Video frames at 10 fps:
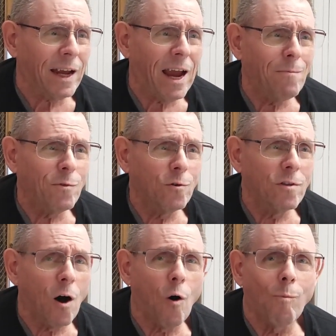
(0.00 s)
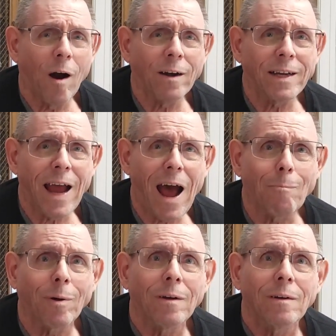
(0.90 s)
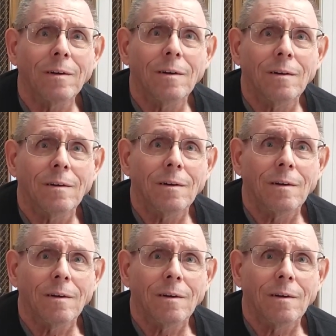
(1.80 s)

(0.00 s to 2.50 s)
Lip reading: that came through the Hobart Gap, and